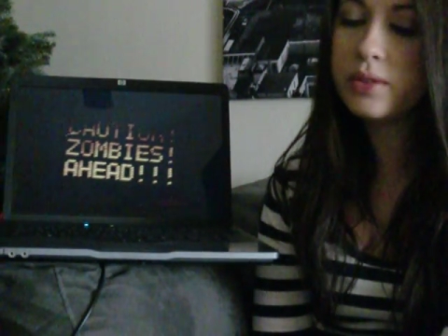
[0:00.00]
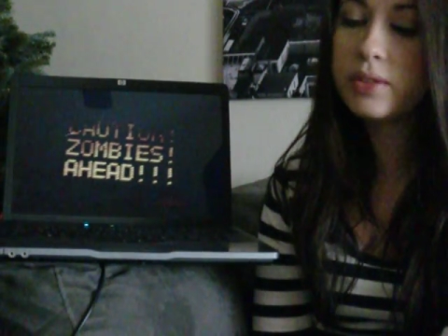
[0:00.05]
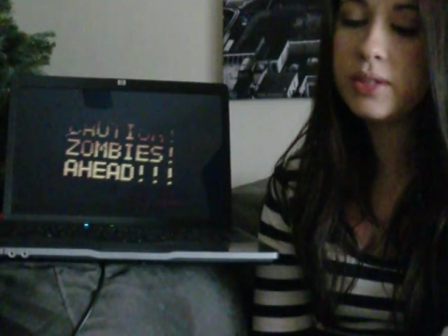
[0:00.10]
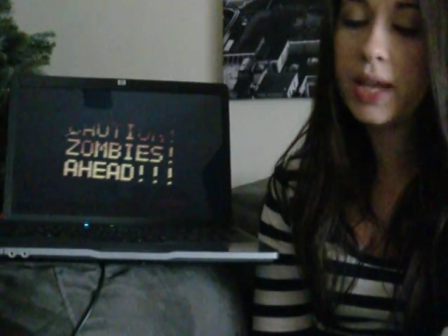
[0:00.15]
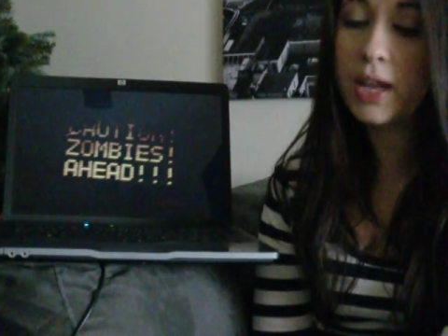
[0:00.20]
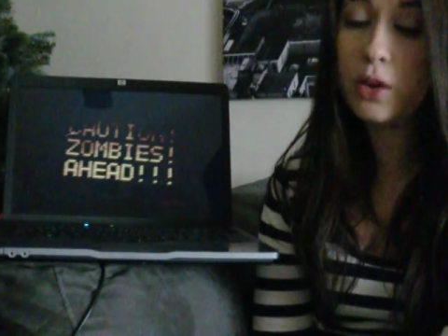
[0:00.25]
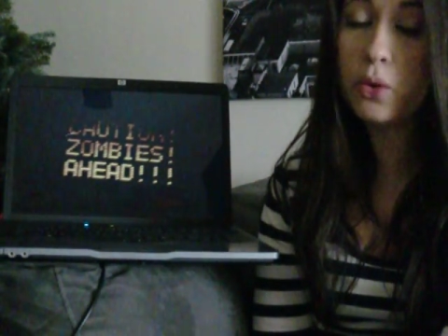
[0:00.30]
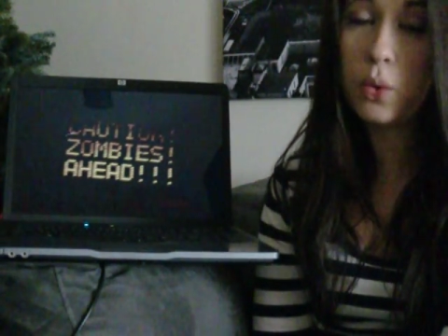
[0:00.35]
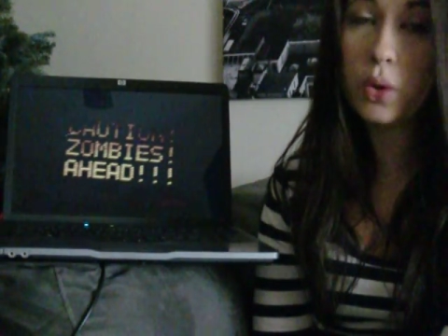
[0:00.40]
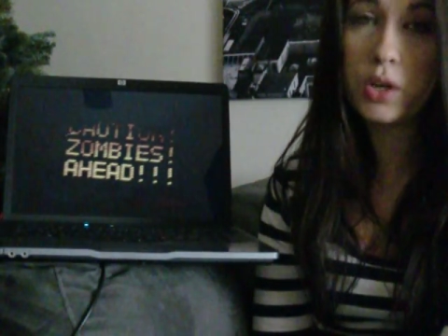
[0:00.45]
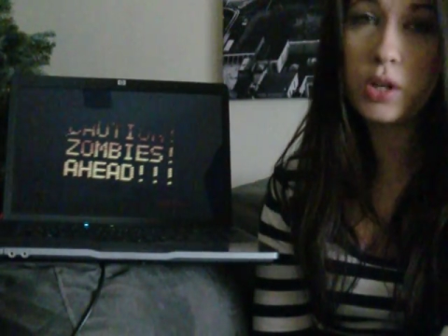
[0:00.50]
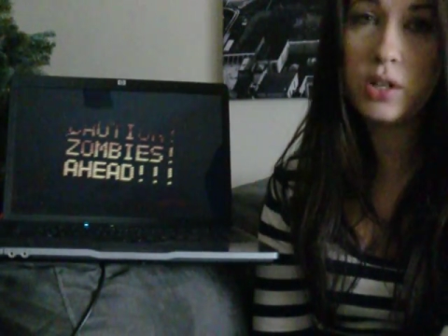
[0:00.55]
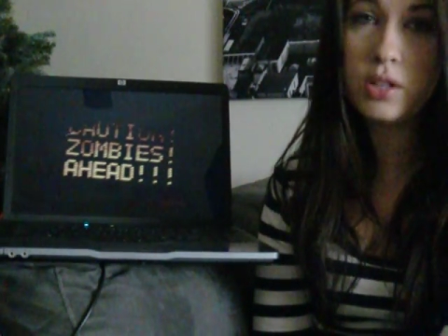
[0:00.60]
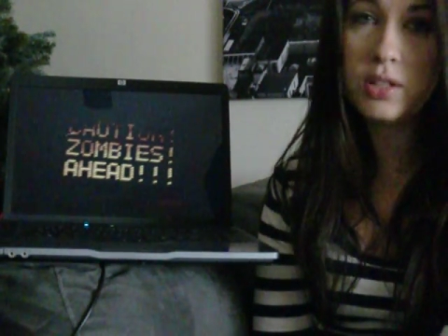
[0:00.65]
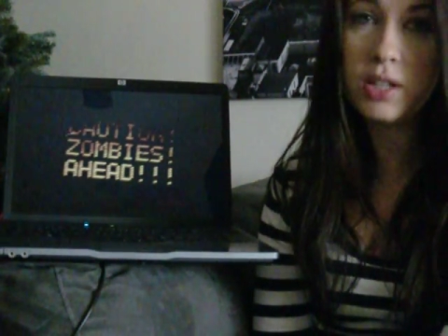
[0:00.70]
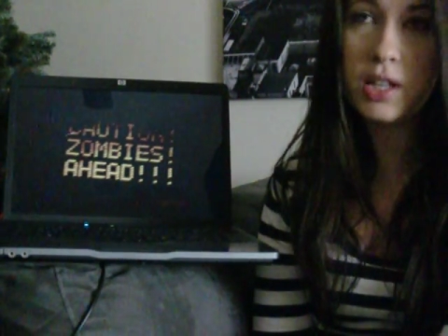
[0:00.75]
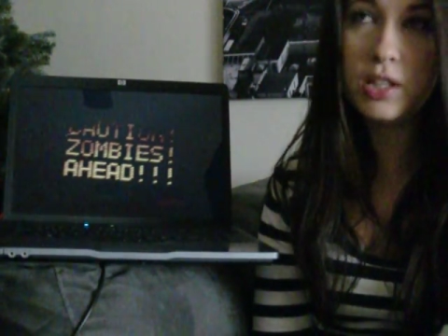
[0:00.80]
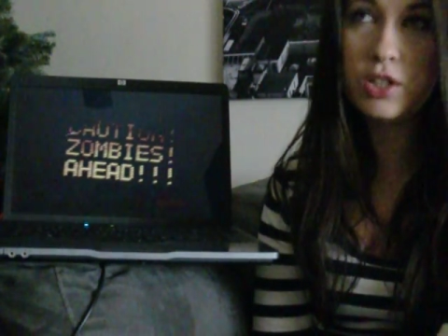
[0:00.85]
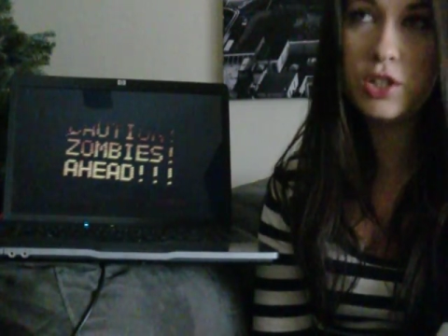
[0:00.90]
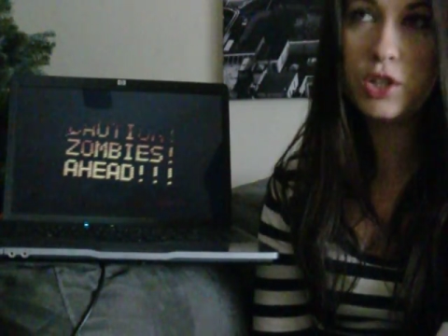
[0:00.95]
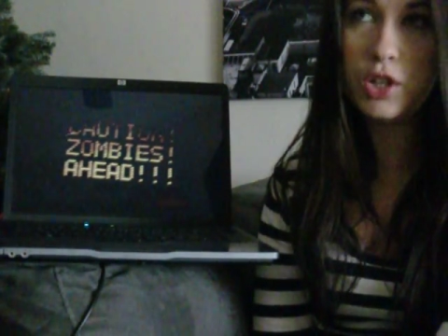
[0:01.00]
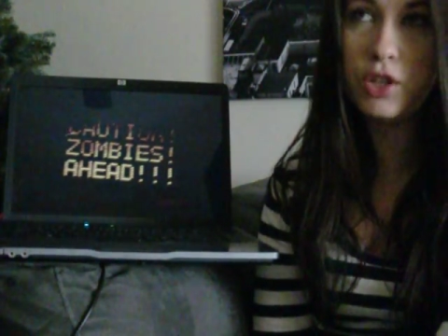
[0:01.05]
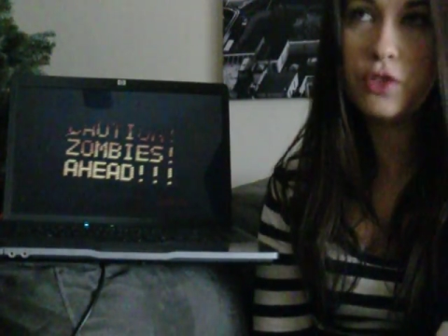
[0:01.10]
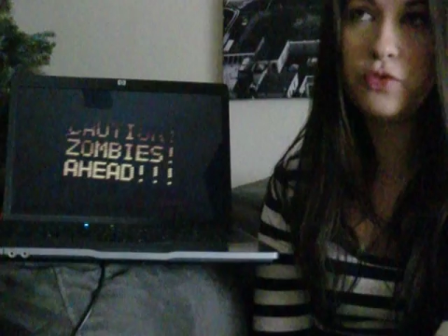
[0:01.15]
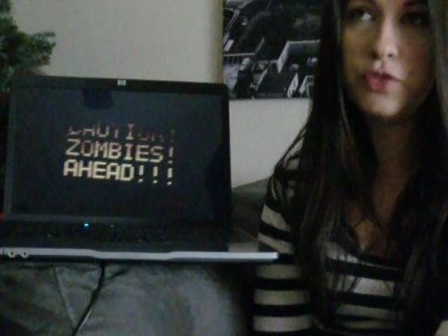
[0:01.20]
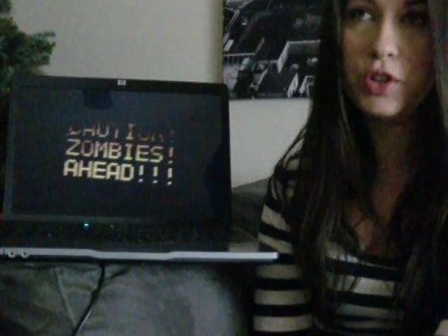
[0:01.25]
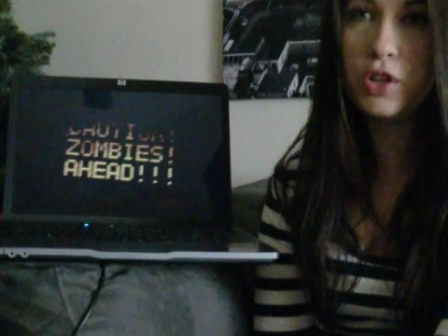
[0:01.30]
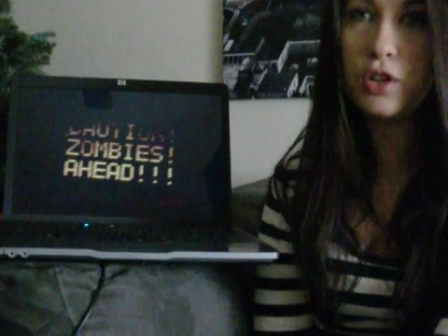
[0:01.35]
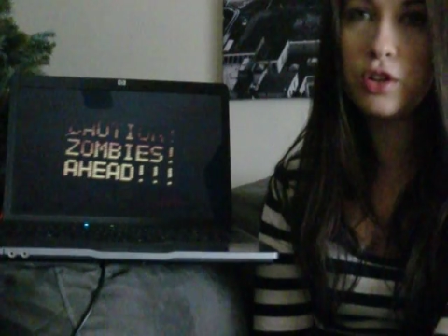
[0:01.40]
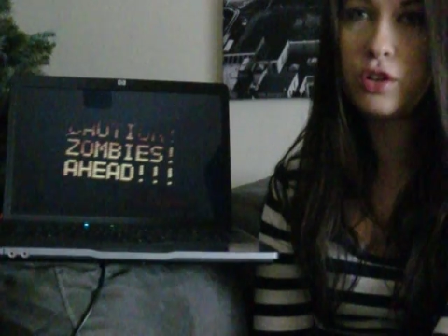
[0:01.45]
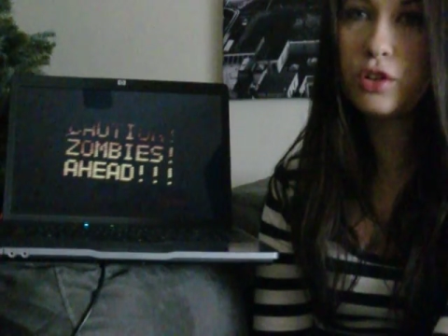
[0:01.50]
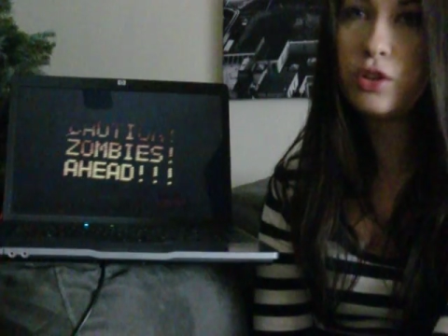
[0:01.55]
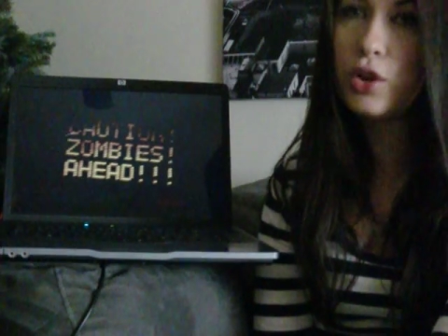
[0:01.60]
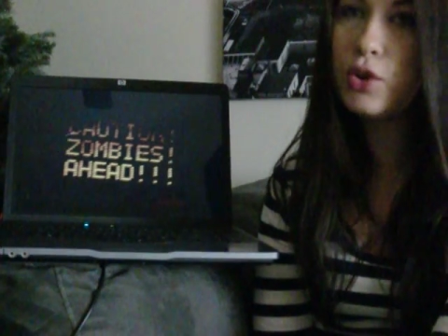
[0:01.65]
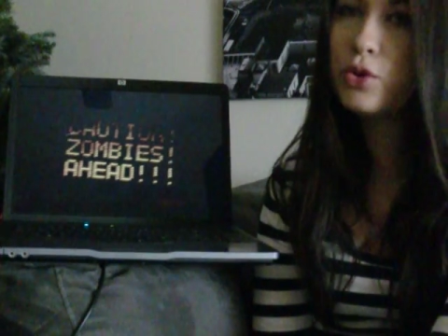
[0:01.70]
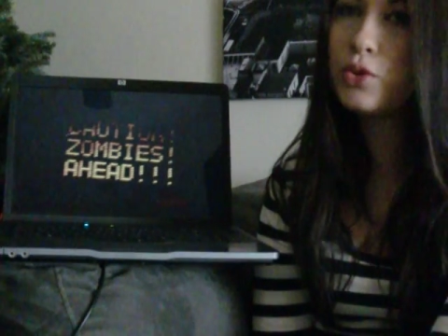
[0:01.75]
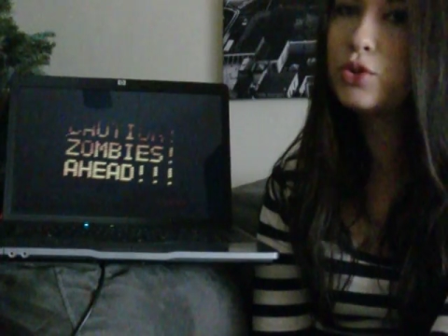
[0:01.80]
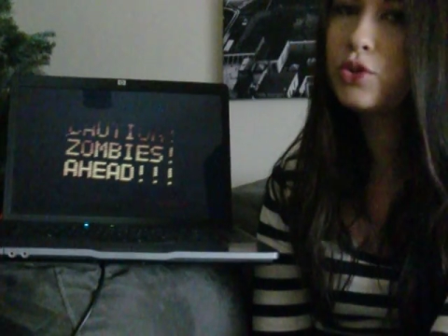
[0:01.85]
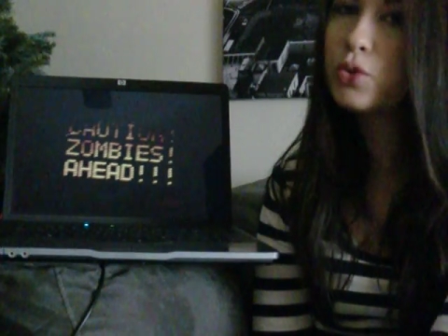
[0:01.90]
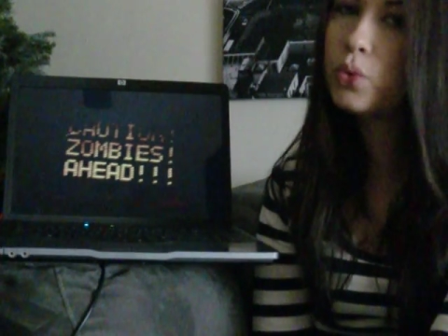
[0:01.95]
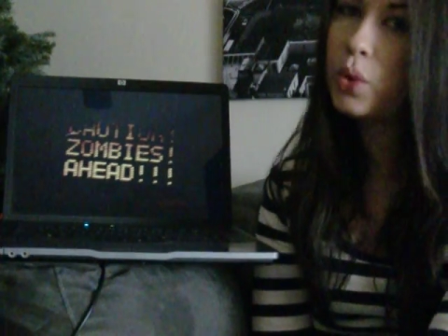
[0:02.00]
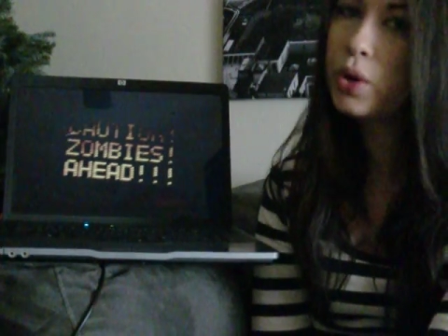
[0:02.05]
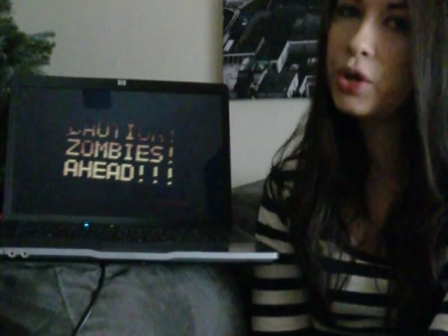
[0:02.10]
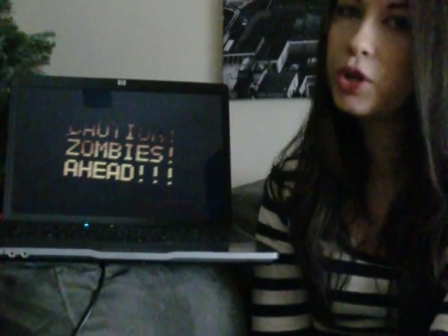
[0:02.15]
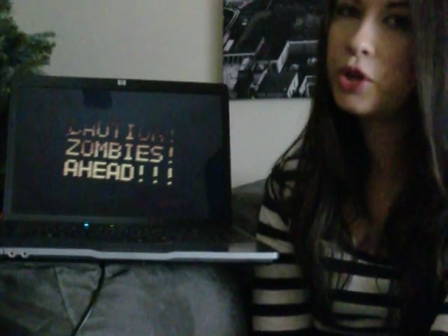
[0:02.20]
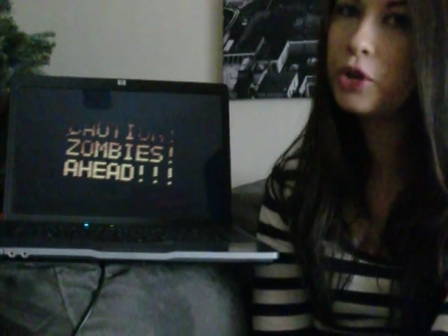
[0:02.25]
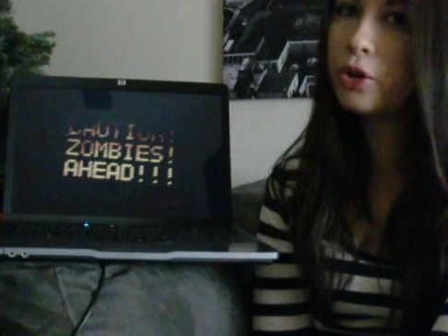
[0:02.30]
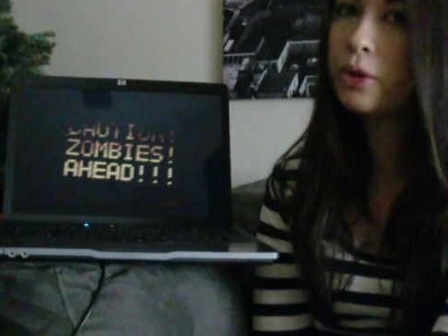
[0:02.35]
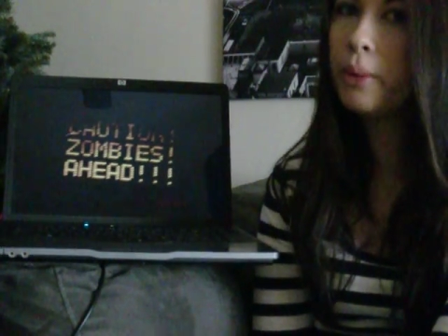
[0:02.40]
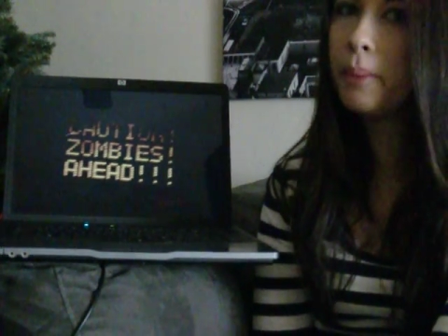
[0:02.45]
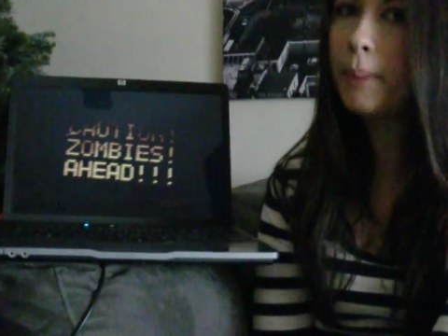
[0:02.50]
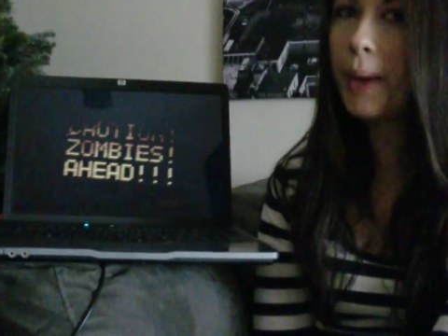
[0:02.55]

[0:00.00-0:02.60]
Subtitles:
tight quarters. It's good for close quarter